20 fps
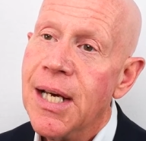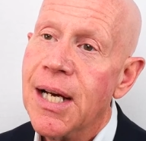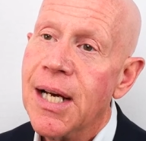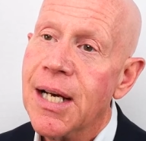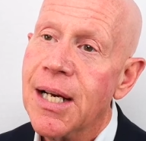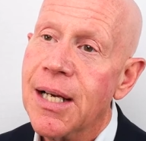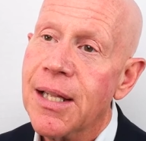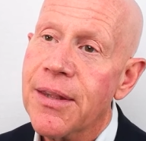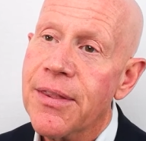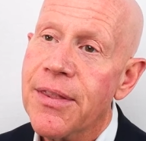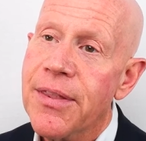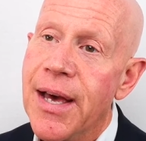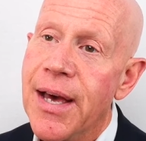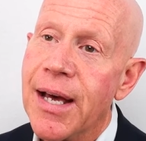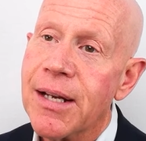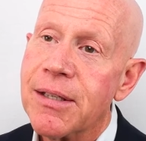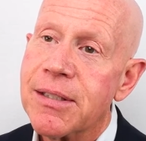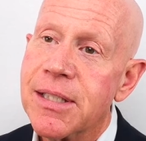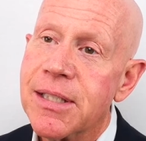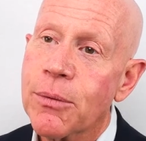
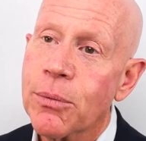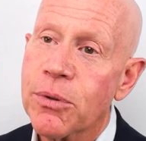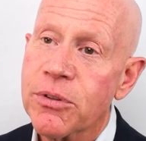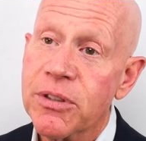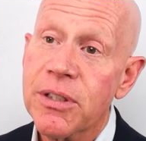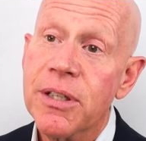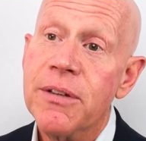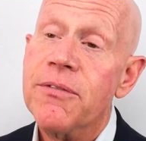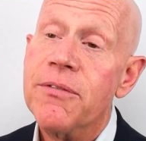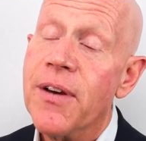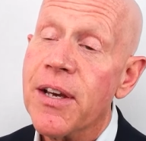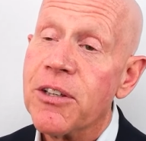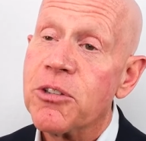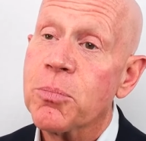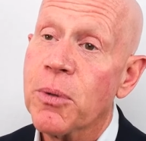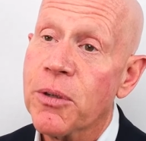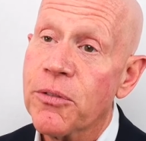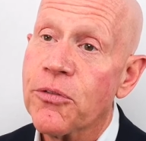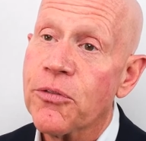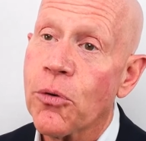That was an
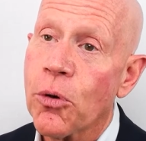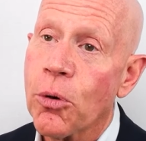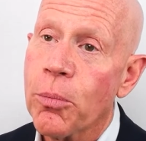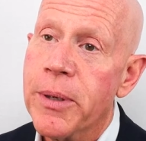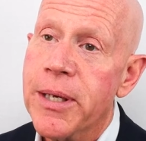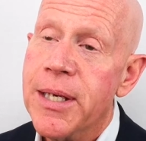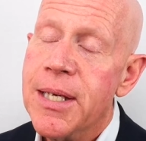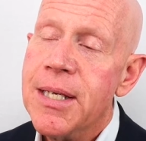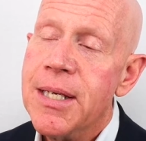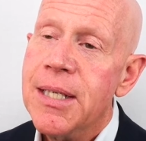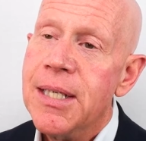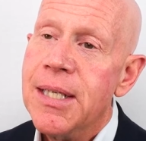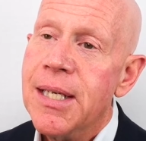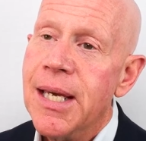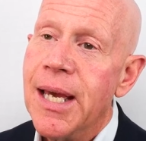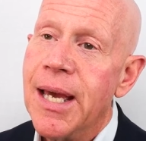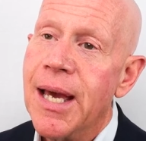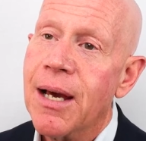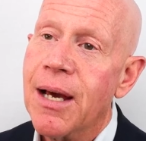investment for me,